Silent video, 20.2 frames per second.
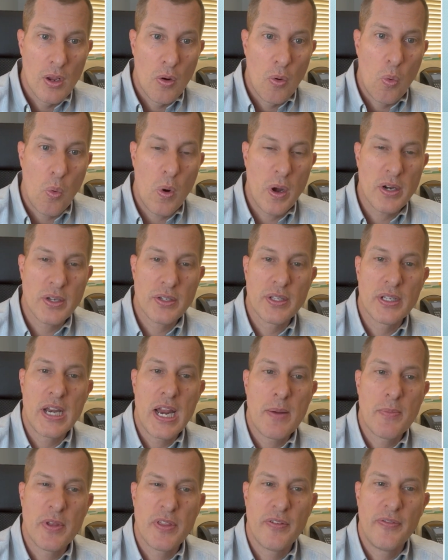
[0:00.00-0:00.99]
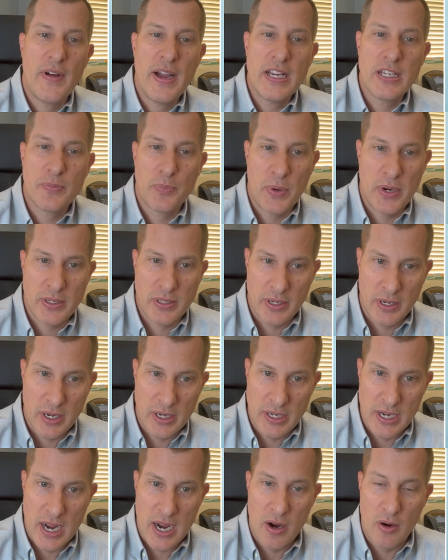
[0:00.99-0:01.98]
What is the name of the Vice
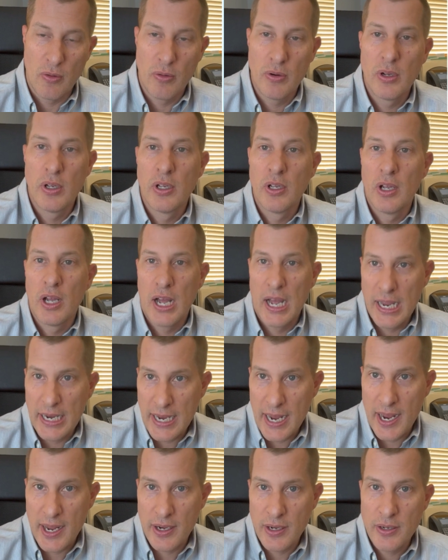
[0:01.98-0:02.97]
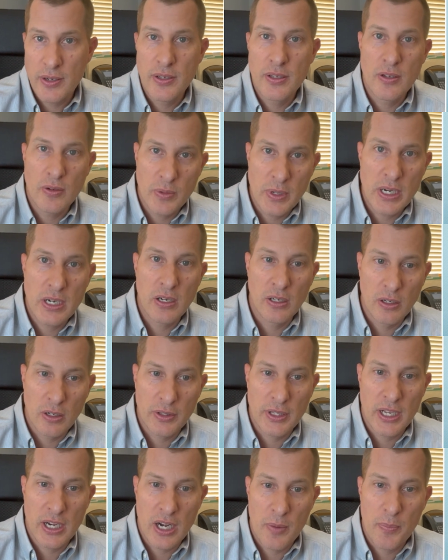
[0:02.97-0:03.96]
President now? Again, you need to look
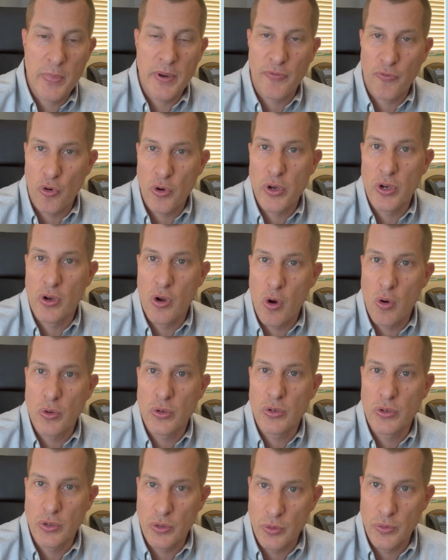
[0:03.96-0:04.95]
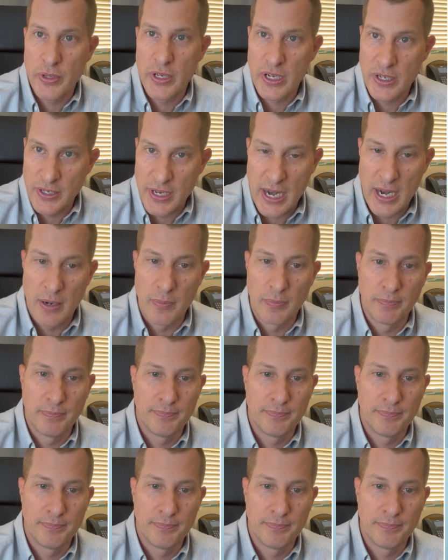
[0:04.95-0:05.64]
that up before you go to the exam.